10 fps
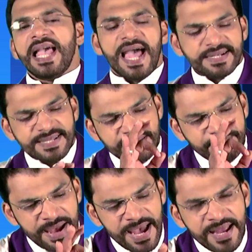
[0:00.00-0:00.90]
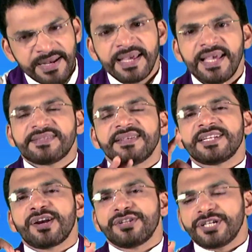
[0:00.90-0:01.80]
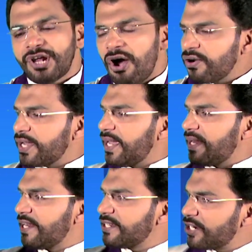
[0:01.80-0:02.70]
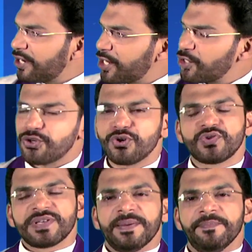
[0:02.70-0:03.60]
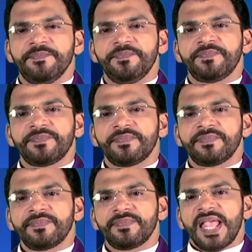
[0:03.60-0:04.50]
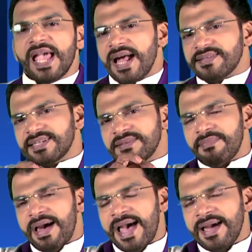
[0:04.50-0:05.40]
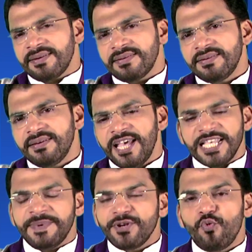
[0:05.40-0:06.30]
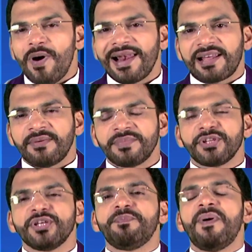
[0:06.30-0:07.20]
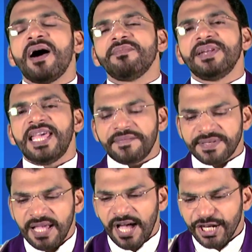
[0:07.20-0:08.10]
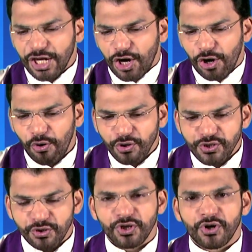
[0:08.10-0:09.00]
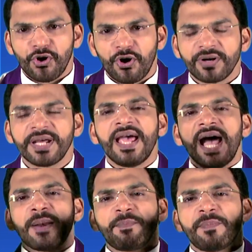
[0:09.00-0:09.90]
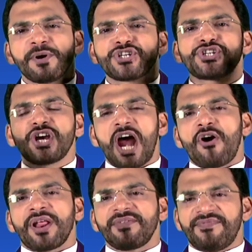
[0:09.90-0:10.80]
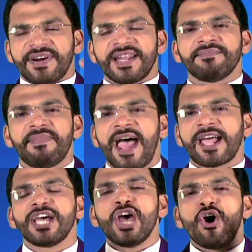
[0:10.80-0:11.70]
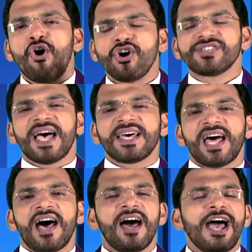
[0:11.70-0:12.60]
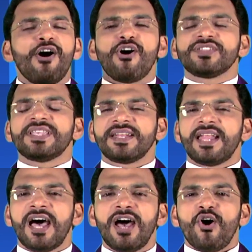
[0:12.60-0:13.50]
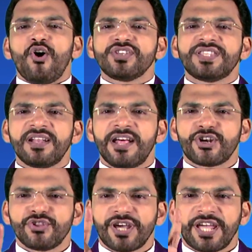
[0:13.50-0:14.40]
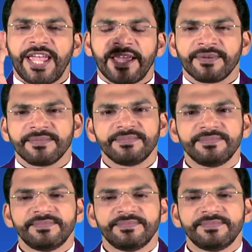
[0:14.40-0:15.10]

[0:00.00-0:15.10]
And such a man is sitting on the donkey and entering into Jerusalem. And such a man is being welcomed with the palm leaves and clothes on the road and people shouting front and back, Hosanna, Hosanna, Hosanna to the King.